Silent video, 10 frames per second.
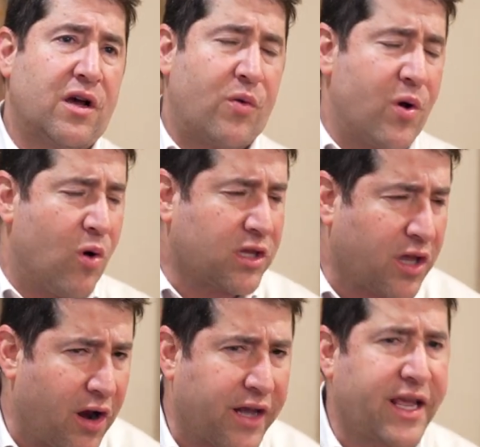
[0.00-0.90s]
We worked
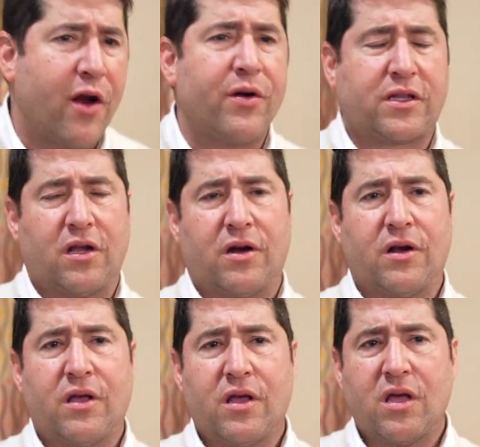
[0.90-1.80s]
on our character
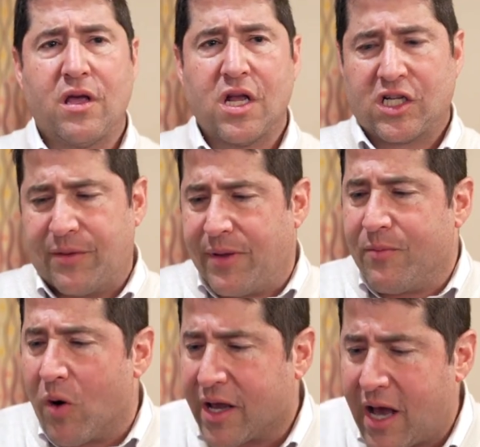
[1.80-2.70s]
to be
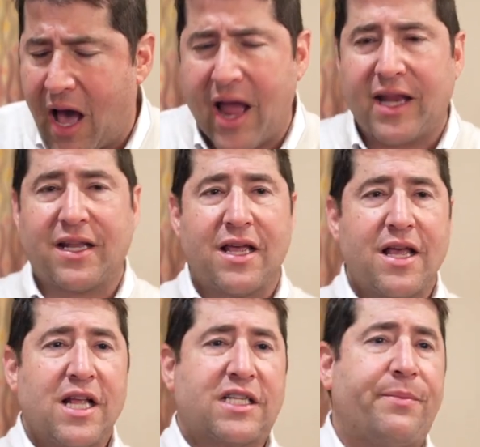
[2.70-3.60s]
more kind,
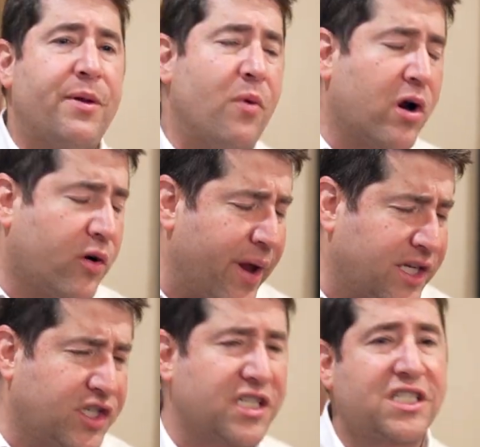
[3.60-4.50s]
to be more
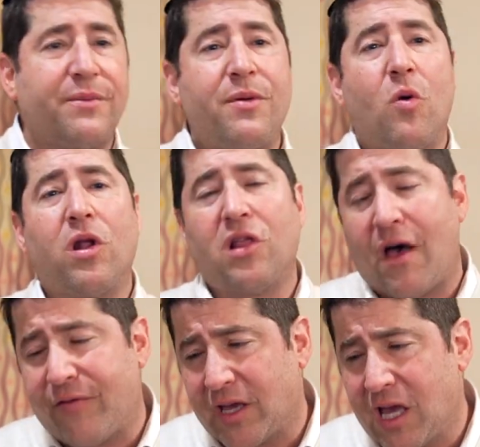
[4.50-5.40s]
gracious, to be more
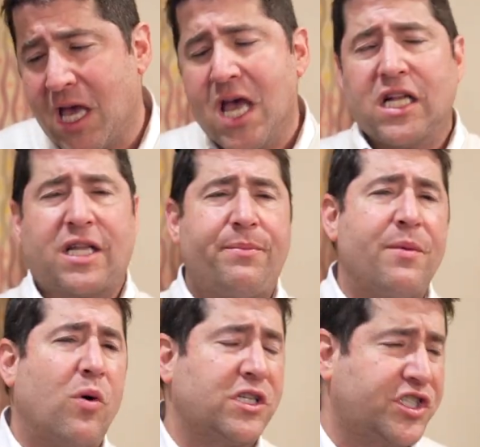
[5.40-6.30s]
loving, to be
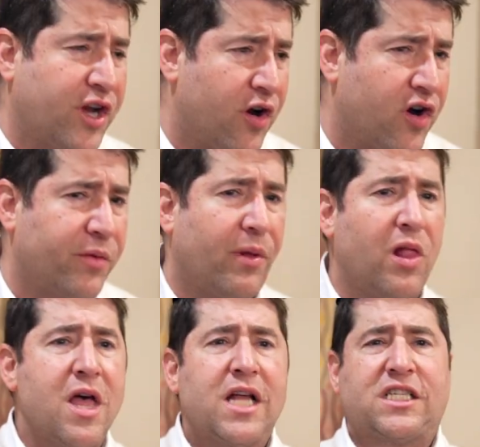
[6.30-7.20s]
more
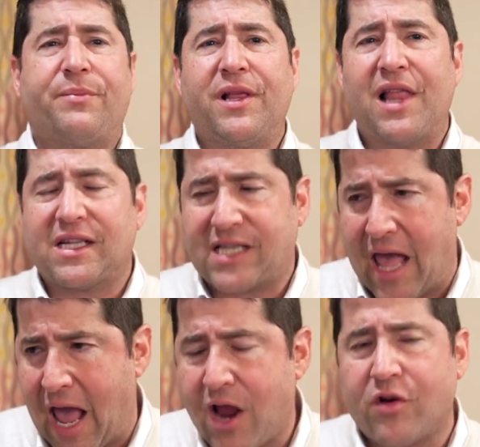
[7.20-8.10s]
charitable, to be less
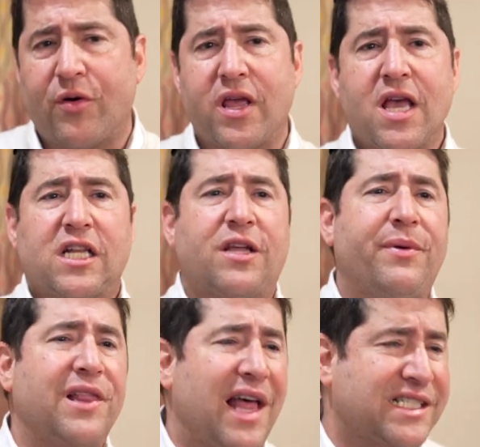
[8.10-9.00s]
angry, to
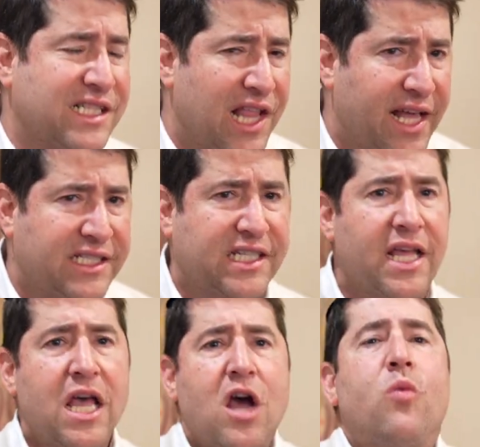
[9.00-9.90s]
be less lazy.
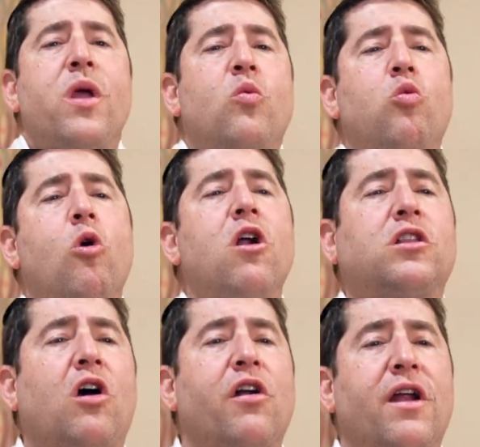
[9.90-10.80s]
We
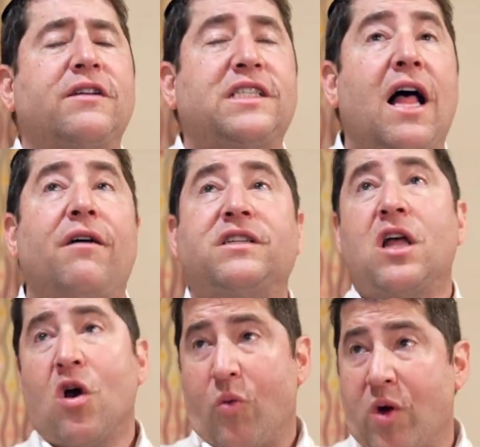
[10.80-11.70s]
worked on ourselves.
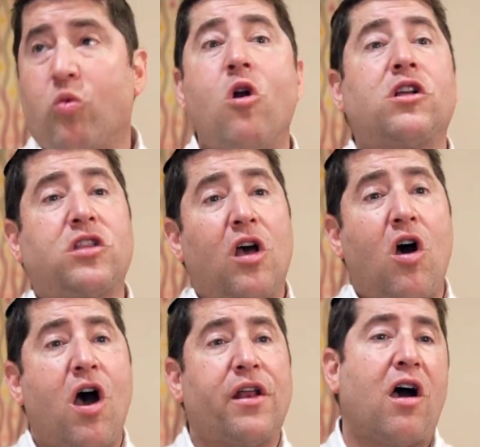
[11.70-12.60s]
We worked
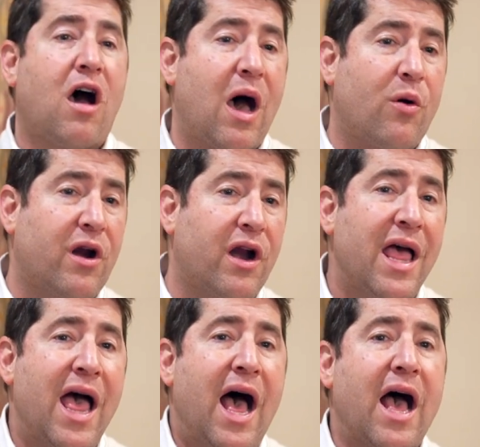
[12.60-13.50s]
on our
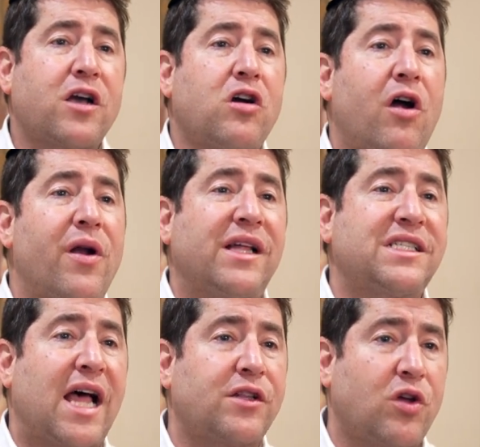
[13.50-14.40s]

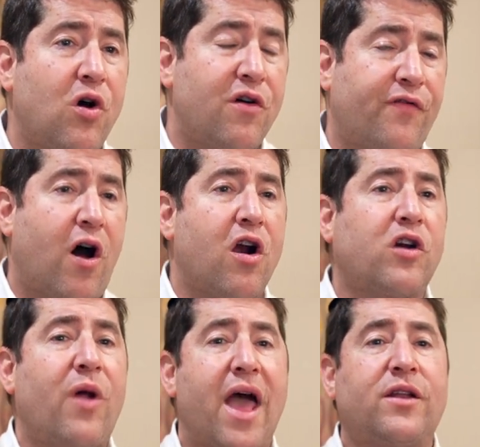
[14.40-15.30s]
hakaras hatov, our
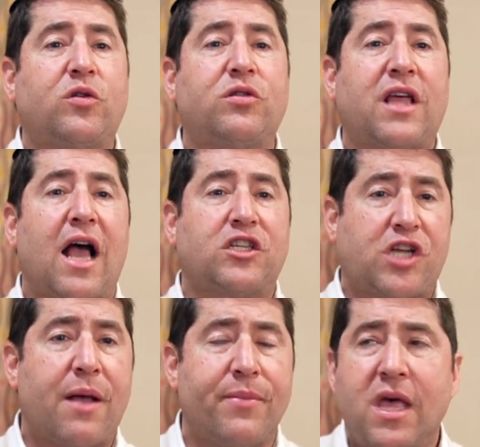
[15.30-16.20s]
gratitude to
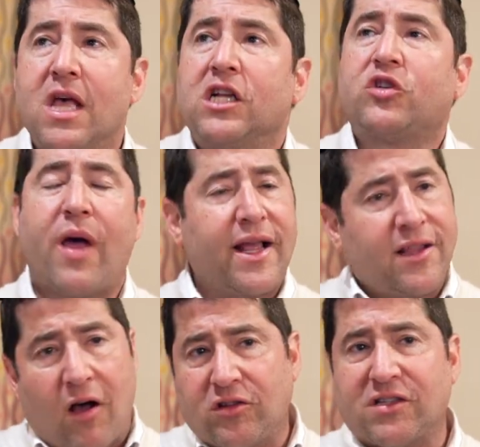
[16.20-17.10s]
Hashem, trying
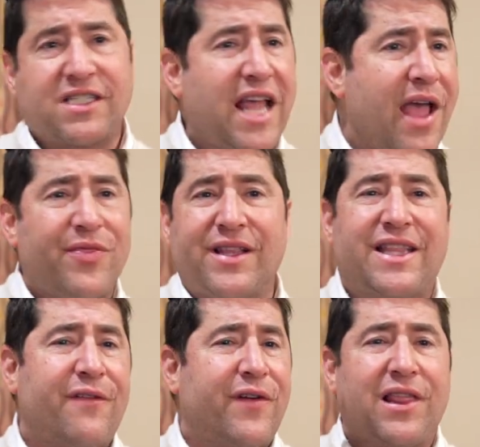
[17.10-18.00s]
to understand the
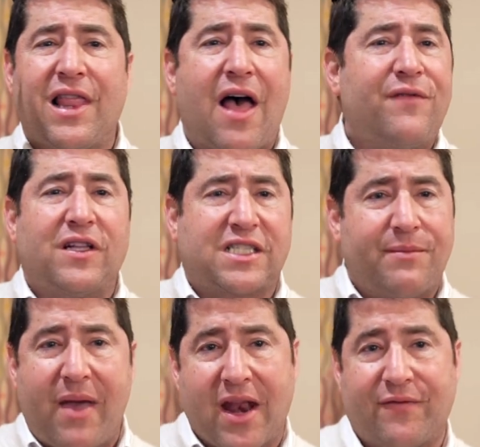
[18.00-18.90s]
different levels
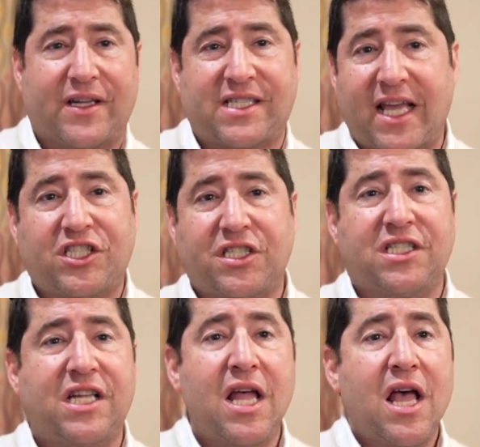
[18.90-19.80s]
and
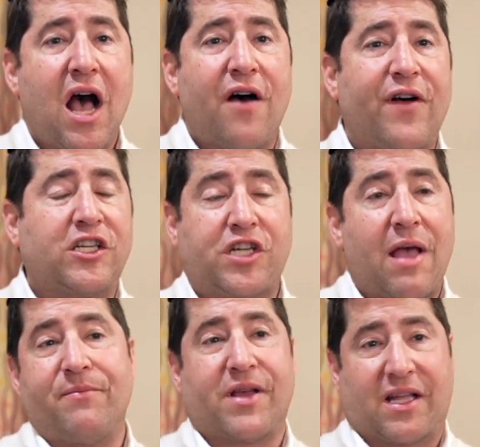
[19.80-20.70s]
manifestations of
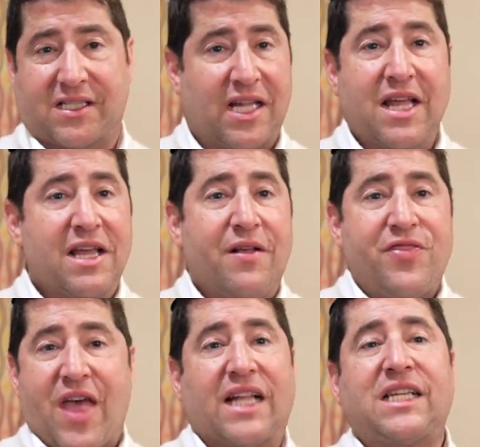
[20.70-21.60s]
Hashem, because
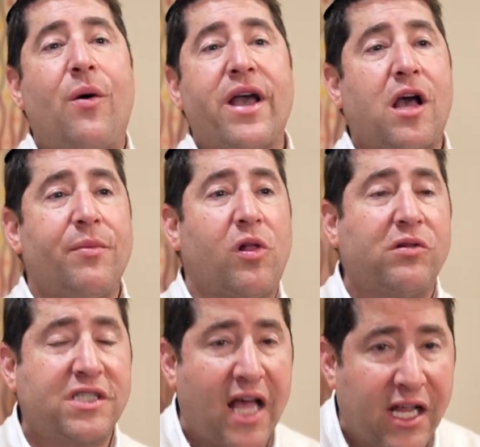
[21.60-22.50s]
that's how I come
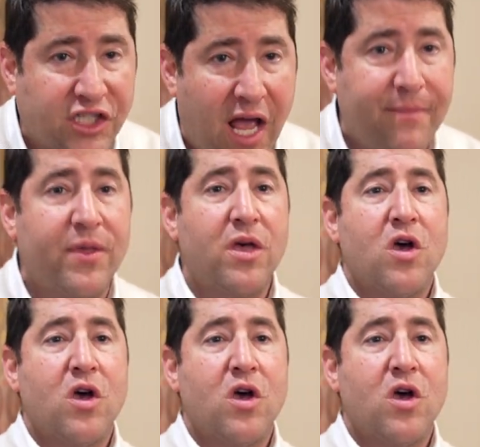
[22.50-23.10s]
close to Hashem.